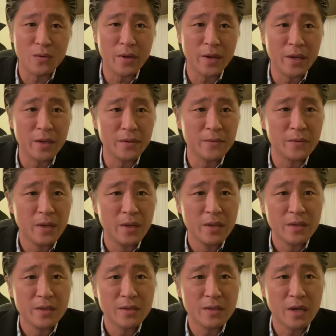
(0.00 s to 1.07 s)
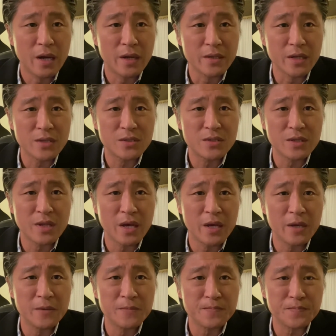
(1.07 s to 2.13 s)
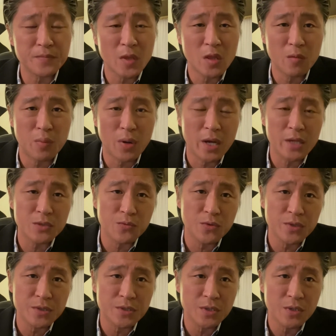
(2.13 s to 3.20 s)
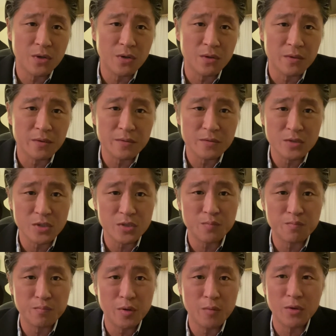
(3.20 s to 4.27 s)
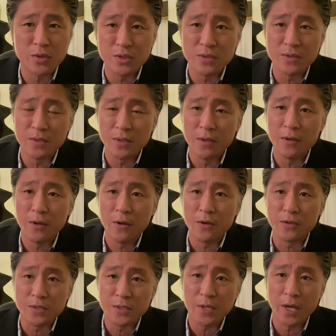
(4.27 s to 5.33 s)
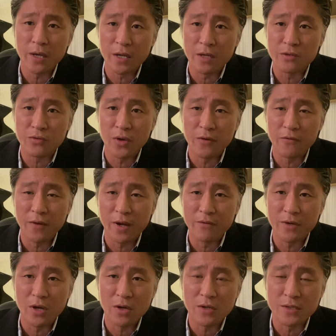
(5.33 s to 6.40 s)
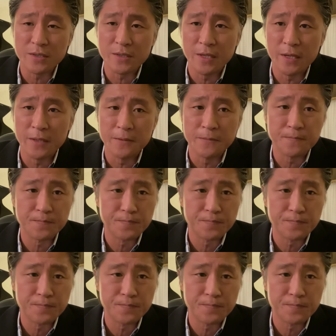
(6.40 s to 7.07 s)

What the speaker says: And yeah, yesterday the price was just pretty much the staying at $25, and